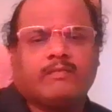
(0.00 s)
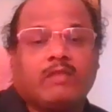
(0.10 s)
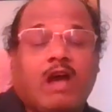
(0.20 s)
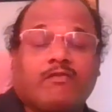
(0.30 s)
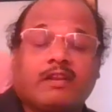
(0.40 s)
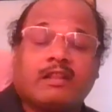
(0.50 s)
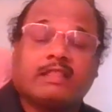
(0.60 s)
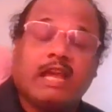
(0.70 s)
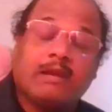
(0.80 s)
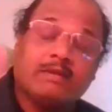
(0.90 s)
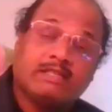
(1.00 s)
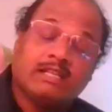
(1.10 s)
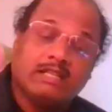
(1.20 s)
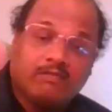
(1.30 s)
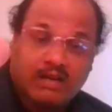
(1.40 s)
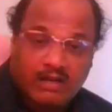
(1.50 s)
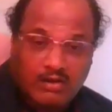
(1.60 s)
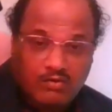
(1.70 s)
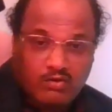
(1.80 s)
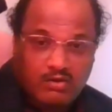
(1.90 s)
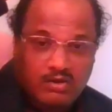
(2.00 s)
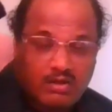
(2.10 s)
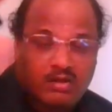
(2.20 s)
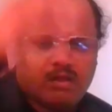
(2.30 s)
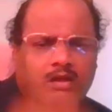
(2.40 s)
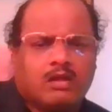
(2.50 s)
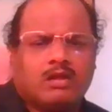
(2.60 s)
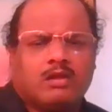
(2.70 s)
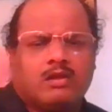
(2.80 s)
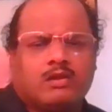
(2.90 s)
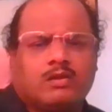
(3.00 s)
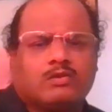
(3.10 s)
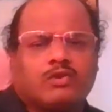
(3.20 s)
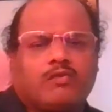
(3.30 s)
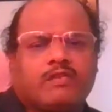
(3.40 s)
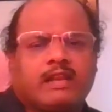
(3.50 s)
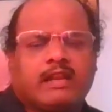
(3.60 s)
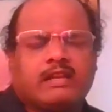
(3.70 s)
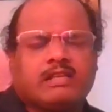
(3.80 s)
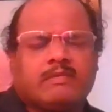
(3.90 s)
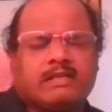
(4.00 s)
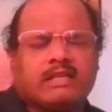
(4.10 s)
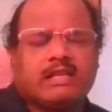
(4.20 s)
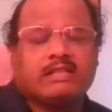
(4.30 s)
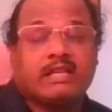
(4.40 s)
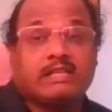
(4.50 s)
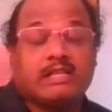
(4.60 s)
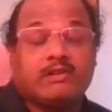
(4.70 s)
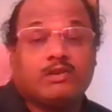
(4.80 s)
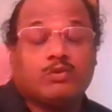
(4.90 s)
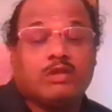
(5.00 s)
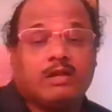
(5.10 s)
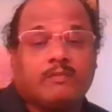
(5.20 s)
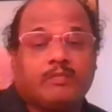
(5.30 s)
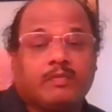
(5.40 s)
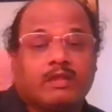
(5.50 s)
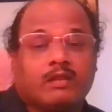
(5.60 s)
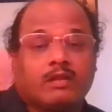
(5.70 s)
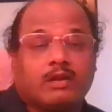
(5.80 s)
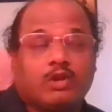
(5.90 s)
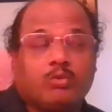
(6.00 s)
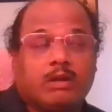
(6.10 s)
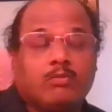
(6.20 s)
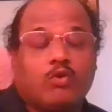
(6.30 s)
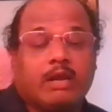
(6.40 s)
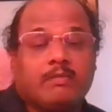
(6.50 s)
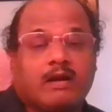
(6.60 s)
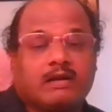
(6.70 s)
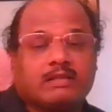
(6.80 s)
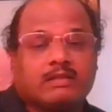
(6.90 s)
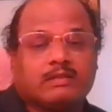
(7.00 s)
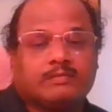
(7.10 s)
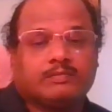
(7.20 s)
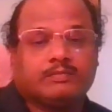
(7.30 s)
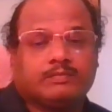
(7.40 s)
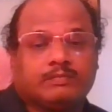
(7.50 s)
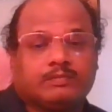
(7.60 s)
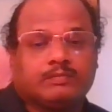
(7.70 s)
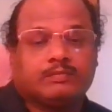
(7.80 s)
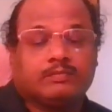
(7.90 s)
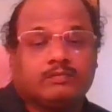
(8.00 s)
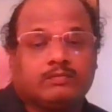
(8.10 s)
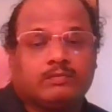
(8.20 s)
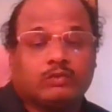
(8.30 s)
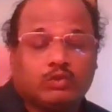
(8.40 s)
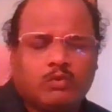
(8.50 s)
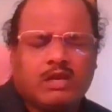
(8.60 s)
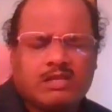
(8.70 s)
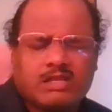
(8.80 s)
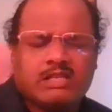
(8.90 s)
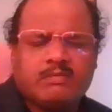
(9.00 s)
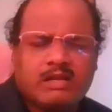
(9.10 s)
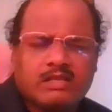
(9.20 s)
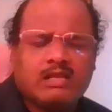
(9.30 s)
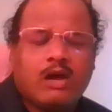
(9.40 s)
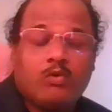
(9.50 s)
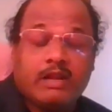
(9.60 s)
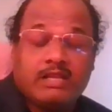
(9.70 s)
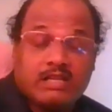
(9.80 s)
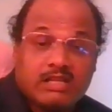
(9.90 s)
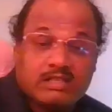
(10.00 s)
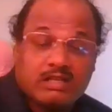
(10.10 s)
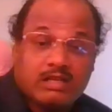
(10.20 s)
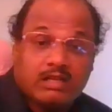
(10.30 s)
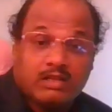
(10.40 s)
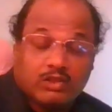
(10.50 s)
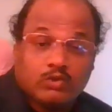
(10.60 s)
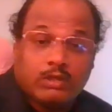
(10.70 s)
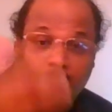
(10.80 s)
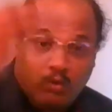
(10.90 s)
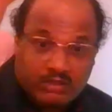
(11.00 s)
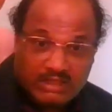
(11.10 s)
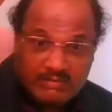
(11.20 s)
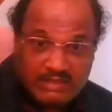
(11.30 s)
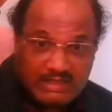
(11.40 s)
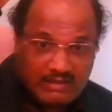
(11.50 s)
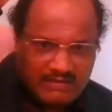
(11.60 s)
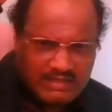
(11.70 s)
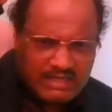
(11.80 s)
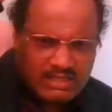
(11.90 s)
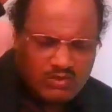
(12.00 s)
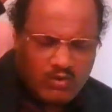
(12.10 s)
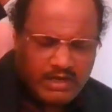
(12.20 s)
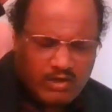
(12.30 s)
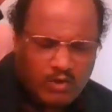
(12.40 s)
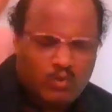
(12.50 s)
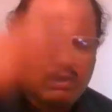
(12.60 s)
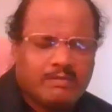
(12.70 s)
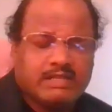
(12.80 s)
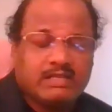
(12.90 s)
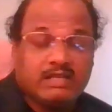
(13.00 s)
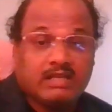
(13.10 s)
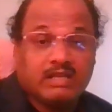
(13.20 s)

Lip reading: After that basically the 1 crore software energy basically is received to the human body parts. So you can just imagine how dangerous. So the process basically which he is going to do now basically